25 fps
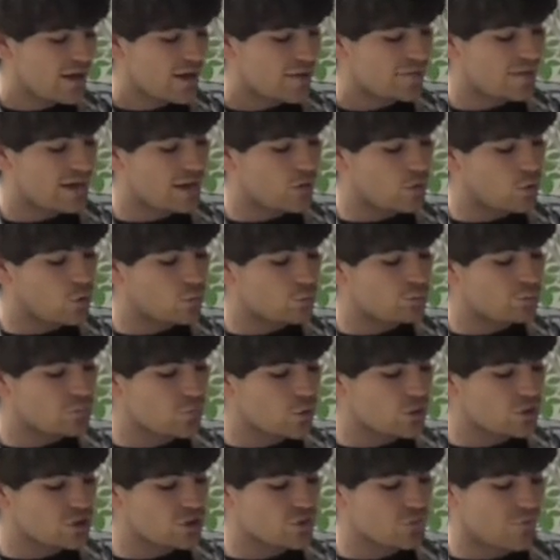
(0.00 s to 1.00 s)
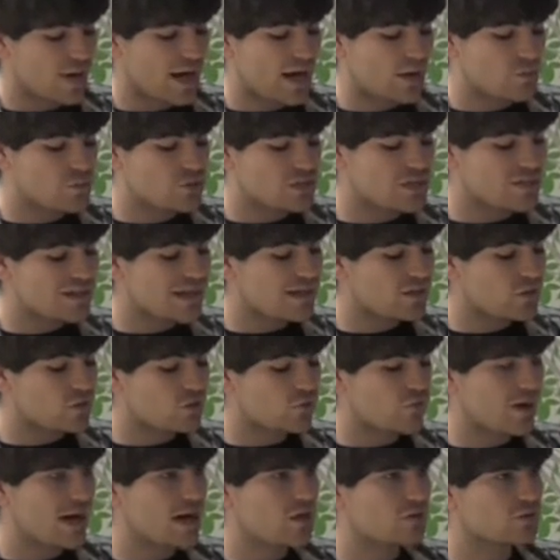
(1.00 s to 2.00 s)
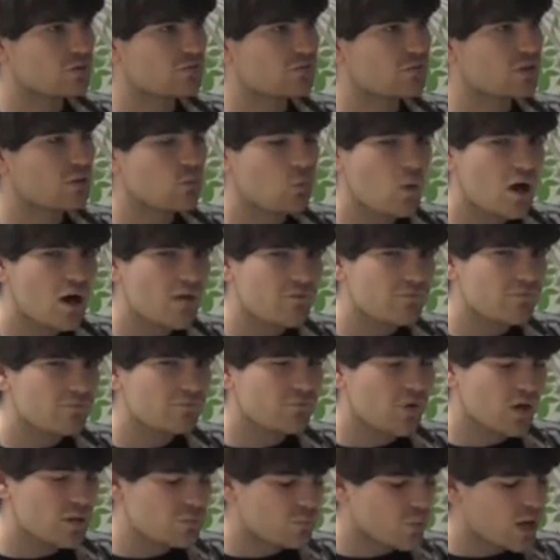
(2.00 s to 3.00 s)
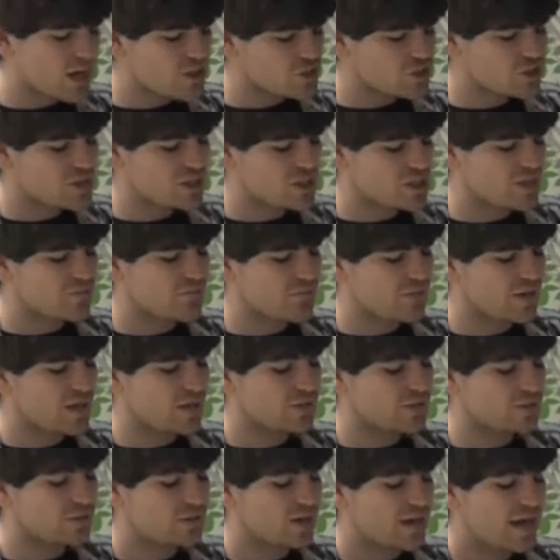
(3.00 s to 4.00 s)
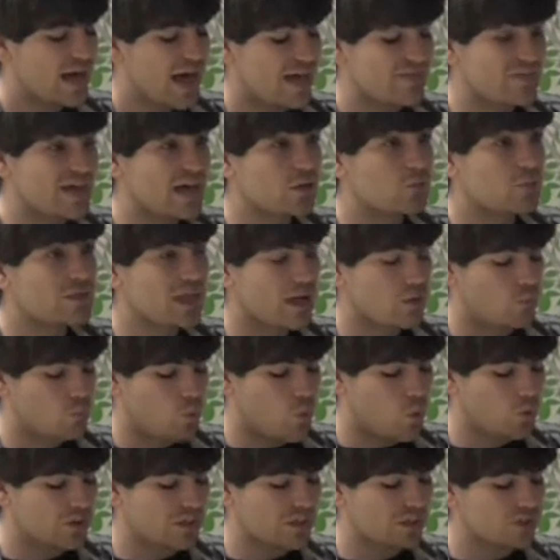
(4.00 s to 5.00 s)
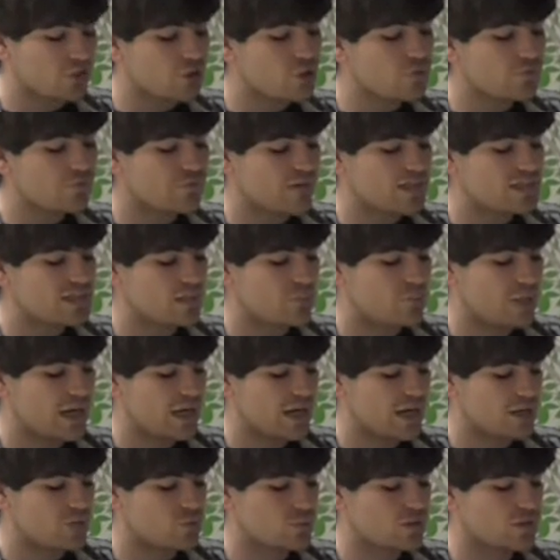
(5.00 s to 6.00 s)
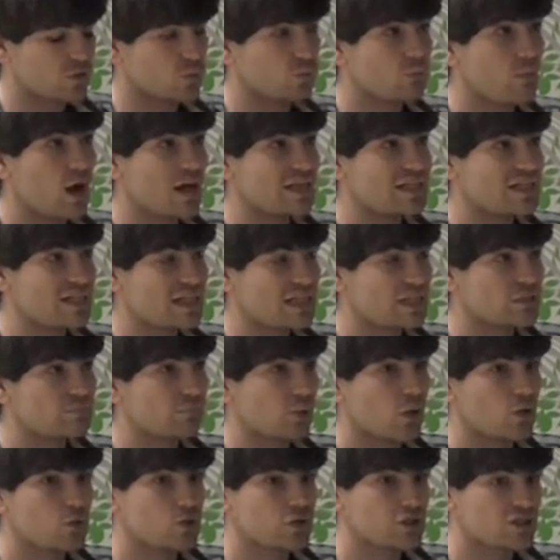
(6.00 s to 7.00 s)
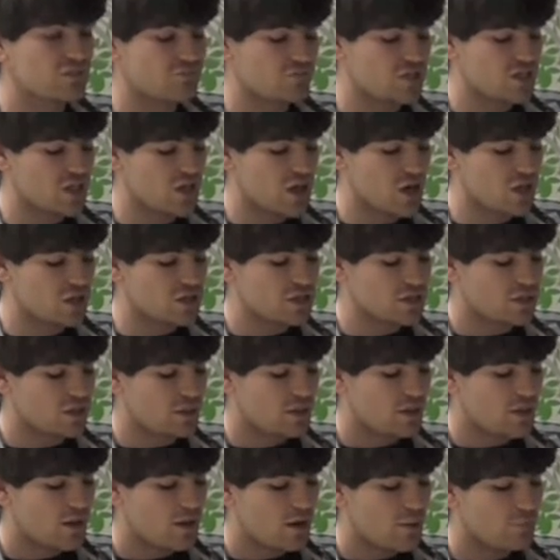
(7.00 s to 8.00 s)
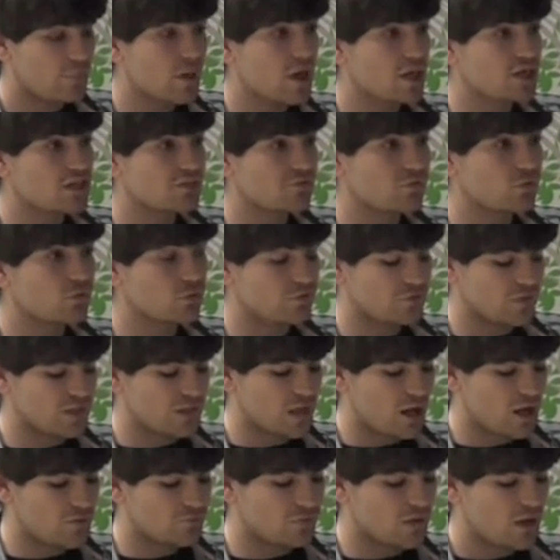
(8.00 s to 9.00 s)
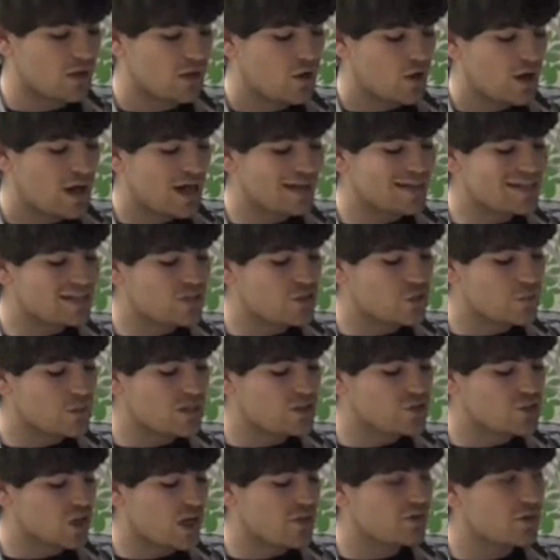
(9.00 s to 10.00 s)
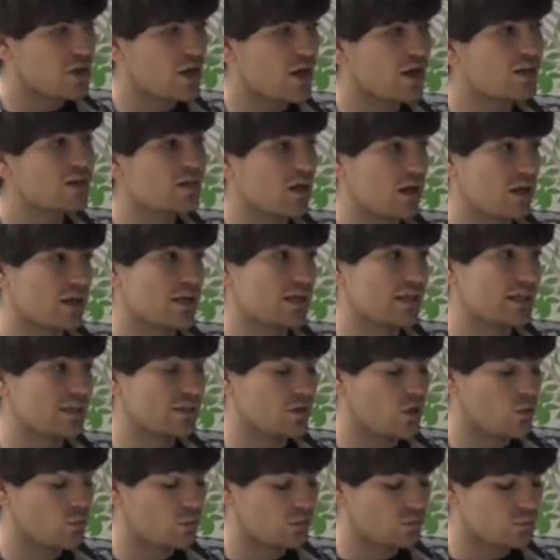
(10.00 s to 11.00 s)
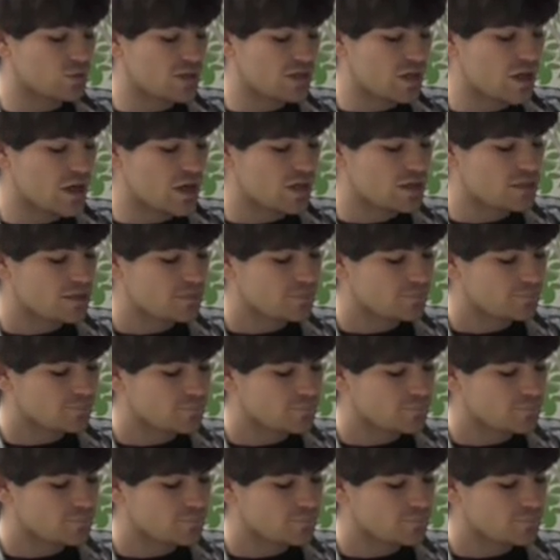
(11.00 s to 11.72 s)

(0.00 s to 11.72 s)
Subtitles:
They all looked around and then at the ground, for there were vibrations to feel. And then, without warning, a new face appeared with an almighty explosion of dirt. Birds flew for cover and into each other, and luckily no one was hurt.